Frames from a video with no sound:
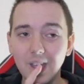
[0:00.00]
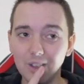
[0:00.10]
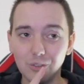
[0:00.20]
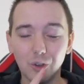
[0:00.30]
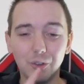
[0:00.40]

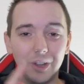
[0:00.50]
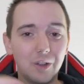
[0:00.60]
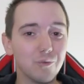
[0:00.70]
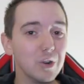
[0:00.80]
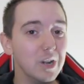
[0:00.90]
It's gone
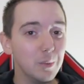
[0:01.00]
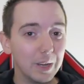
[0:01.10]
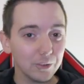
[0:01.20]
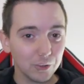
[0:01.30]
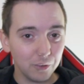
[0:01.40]
down really
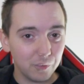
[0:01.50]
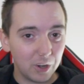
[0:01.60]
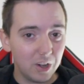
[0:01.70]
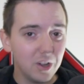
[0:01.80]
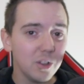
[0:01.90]
well so far.